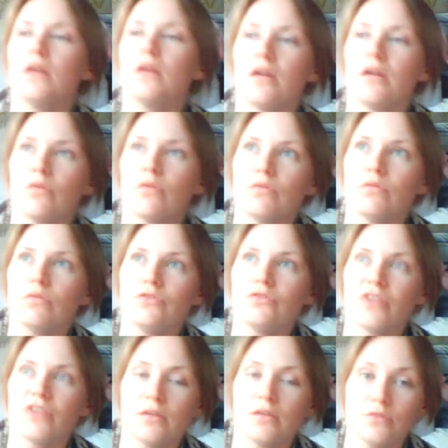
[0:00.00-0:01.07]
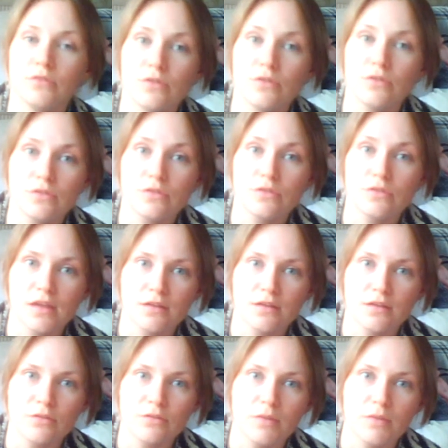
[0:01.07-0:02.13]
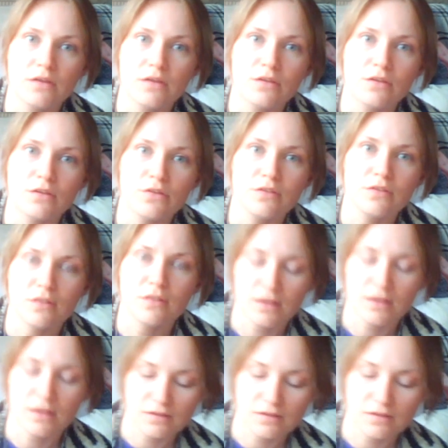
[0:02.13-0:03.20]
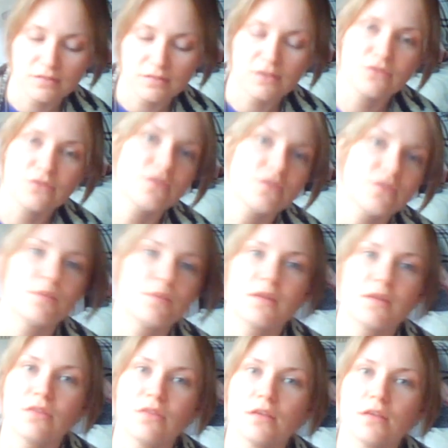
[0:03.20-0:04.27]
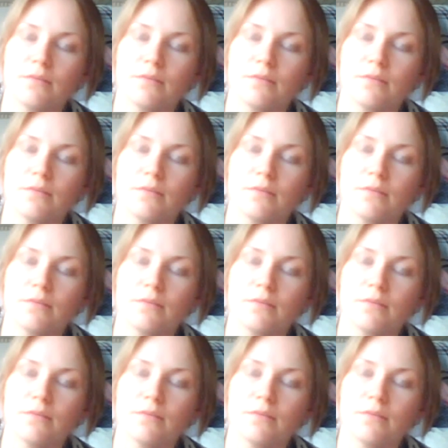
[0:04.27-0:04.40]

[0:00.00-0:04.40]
our own childhoods into parenthood, and that in itself is a big thing.